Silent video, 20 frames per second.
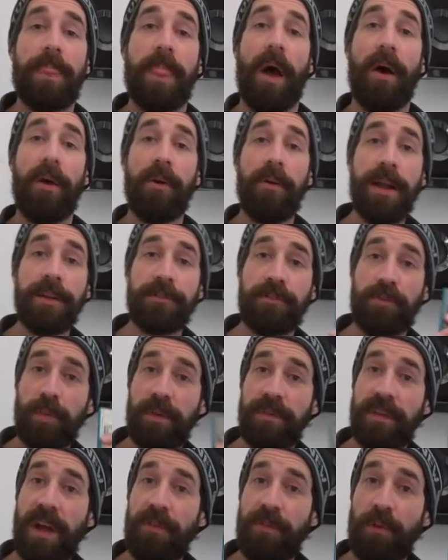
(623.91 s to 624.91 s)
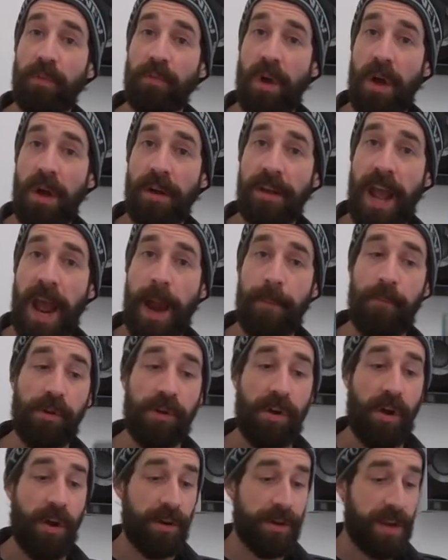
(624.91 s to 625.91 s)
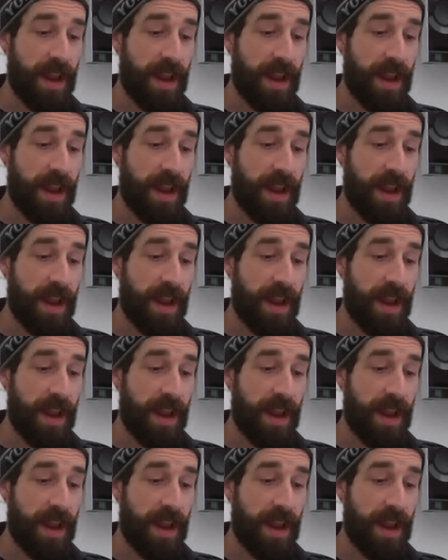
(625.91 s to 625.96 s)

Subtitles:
All right, so we've got the raw camera card